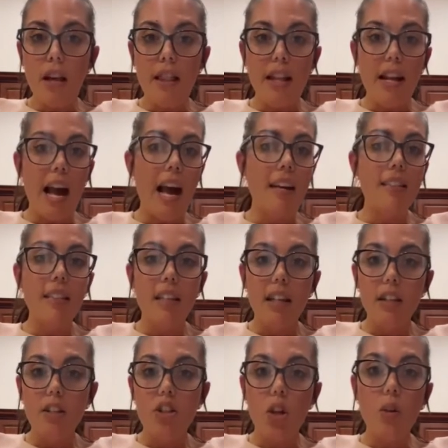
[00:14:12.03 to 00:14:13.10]
and then
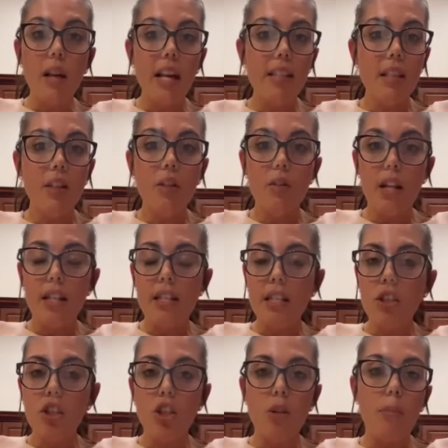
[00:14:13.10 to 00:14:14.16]
showcasing those
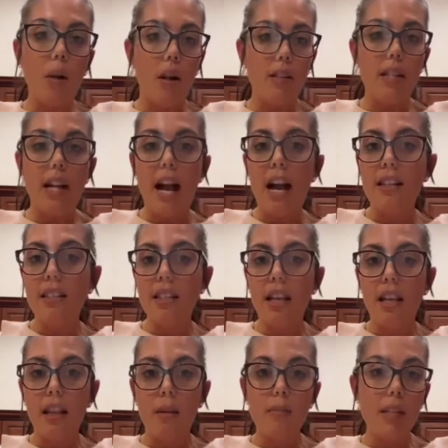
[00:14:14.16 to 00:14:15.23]
ideas to your boss and
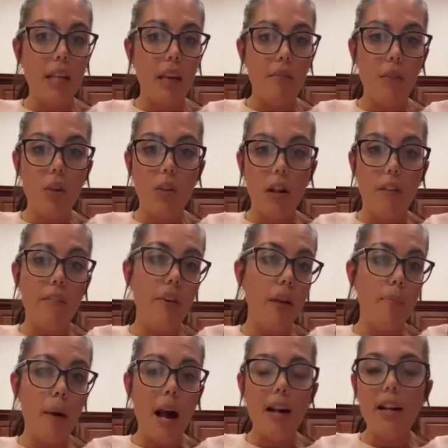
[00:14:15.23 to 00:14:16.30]
asking them to give you their
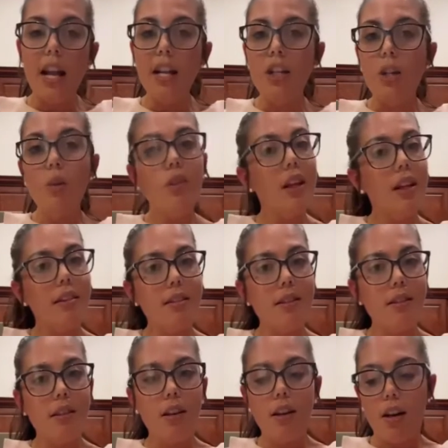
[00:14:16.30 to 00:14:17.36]
feedback. Hey, do you think this
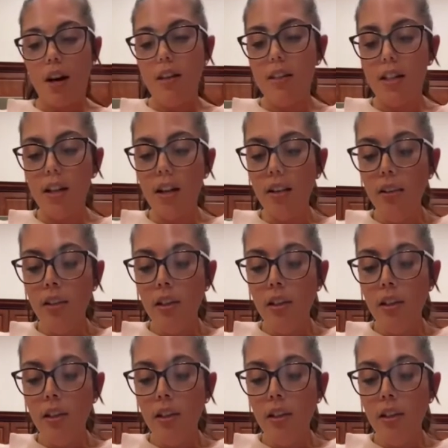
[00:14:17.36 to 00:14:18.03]
is a good idea?